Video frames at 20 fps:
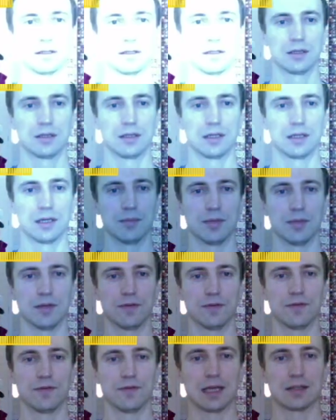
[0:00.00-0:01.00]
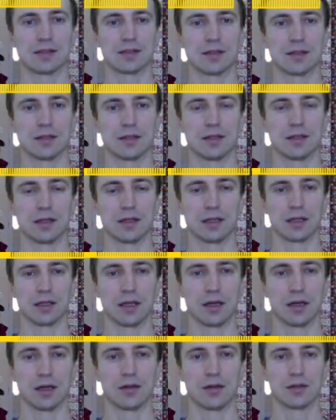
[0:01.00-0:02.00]
a bit faster. There you
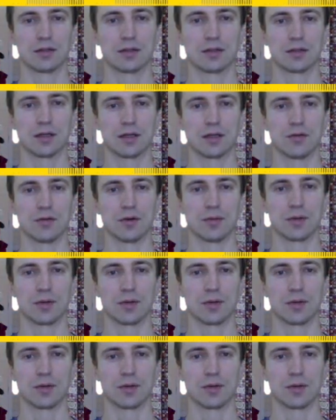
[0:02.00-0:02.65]
go. So we'll probably